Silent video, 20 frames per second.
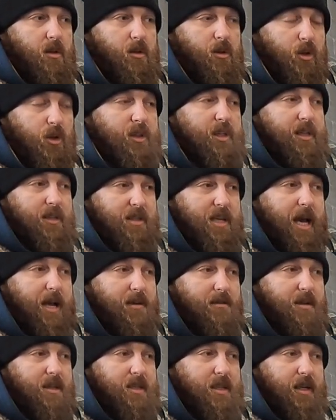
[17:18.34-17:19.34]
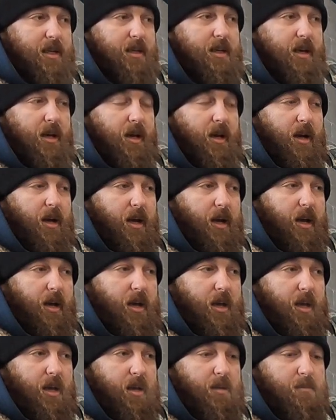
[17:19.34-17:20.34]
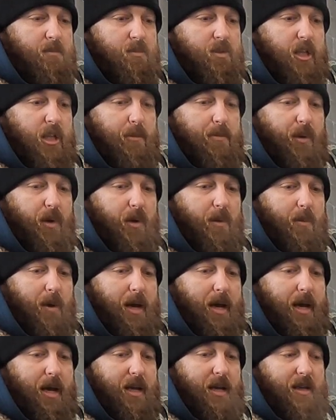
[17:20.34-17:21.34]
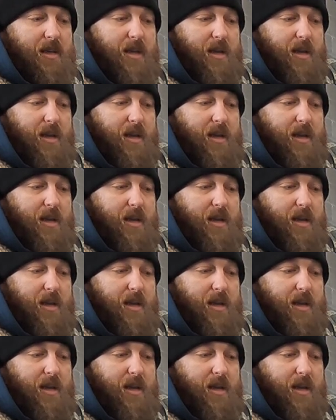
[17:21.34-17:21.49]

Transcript: good integrity, to the point where